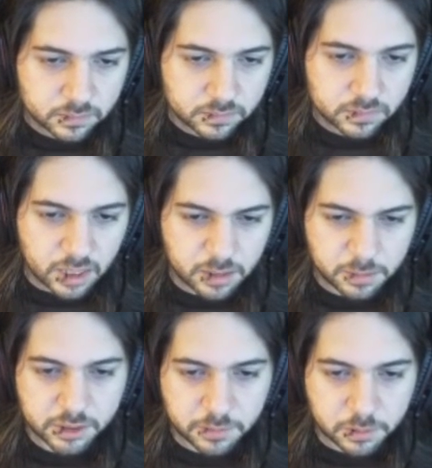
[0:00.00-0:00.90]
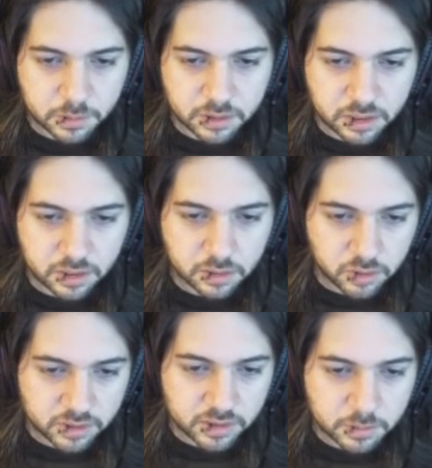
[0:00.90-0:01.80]
I don't believe in really either of
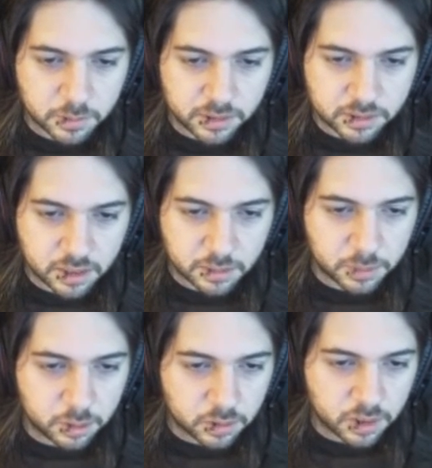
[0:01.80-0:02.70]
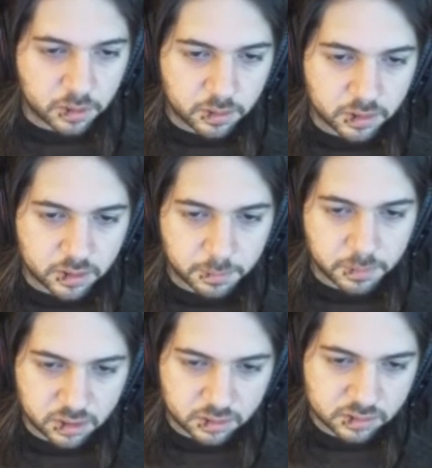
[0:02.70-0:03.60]
these. That's why it's kind of middle ground, middle.